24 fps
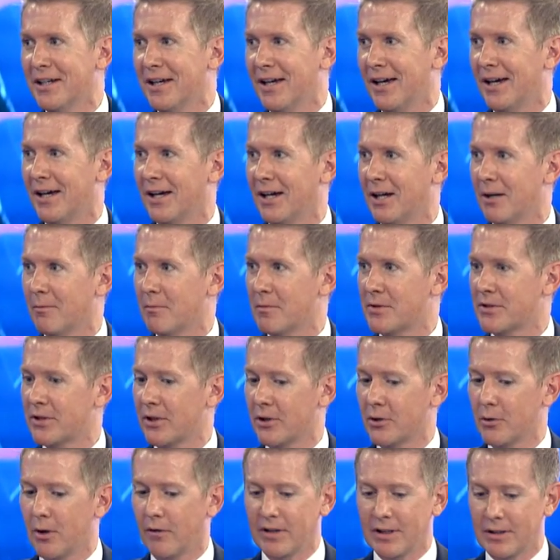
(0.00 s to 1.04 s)

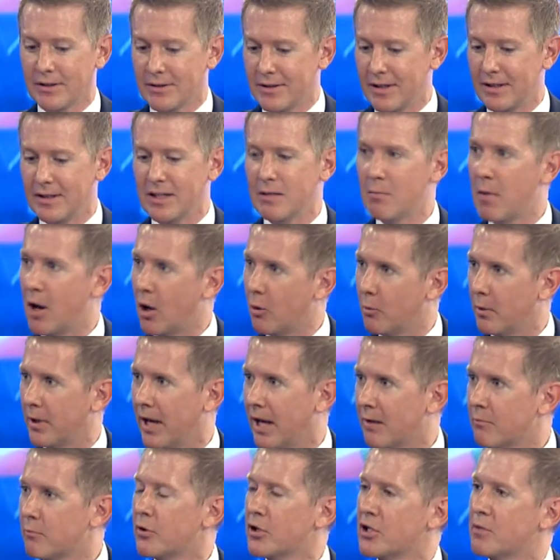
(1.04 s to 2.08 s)
So I think Sydney, Melbourne
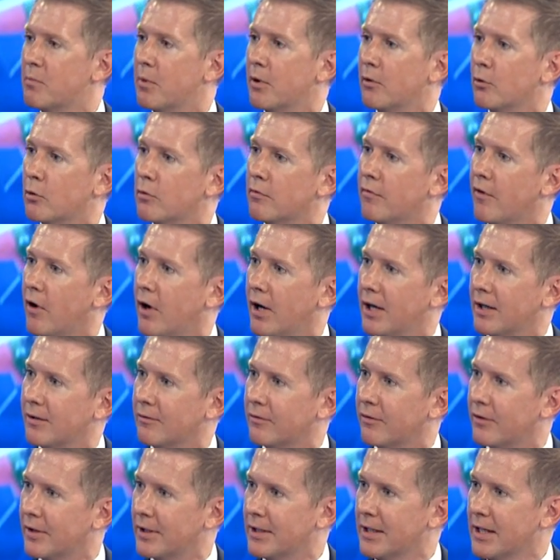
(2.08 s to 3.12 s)
and Brisbane are all vying
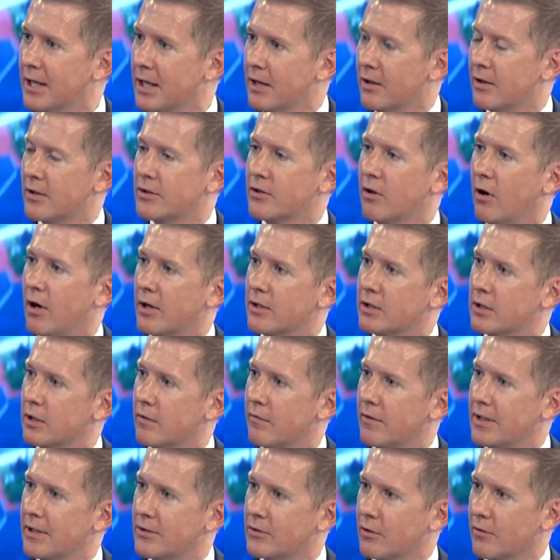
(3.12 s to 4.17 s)
for the title of
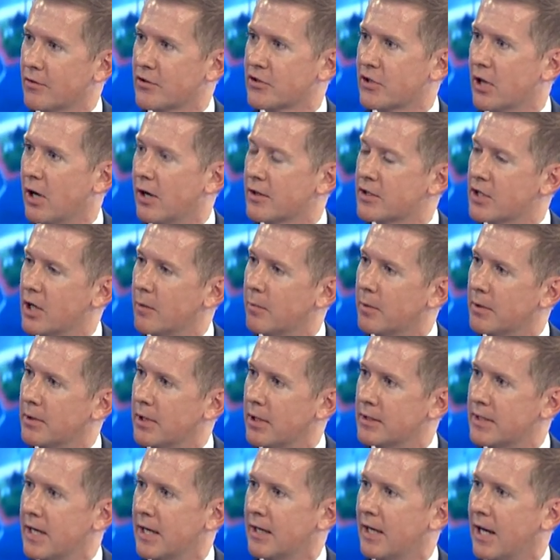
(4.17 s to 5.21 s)
the sort of start-up
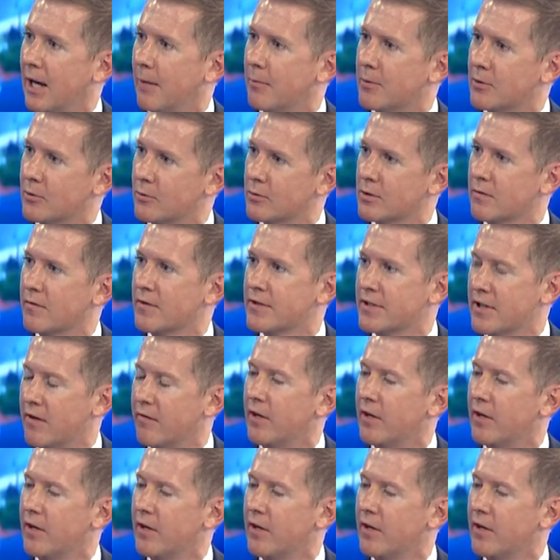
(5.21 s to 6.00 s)
and tech capitals of the Southern